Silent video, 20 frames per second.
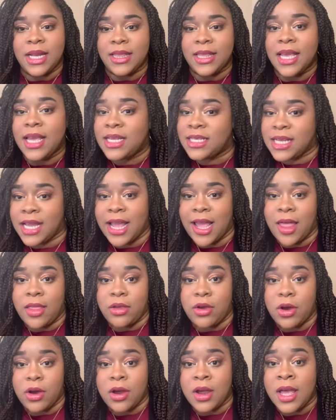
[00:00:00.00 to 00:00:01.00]
these
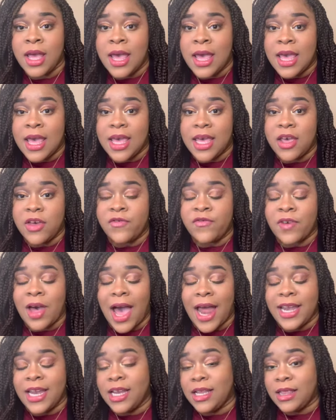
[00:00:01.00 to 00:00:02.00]
together if
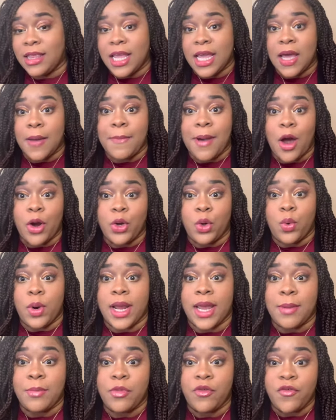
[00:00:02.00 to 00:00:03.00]
I didn't think about
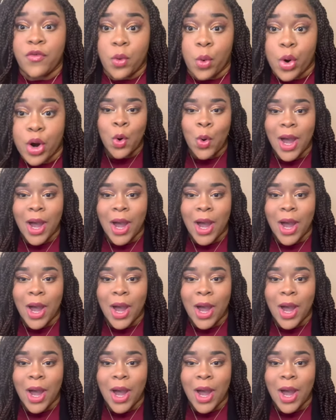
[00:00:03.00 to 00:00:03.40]
doing it before.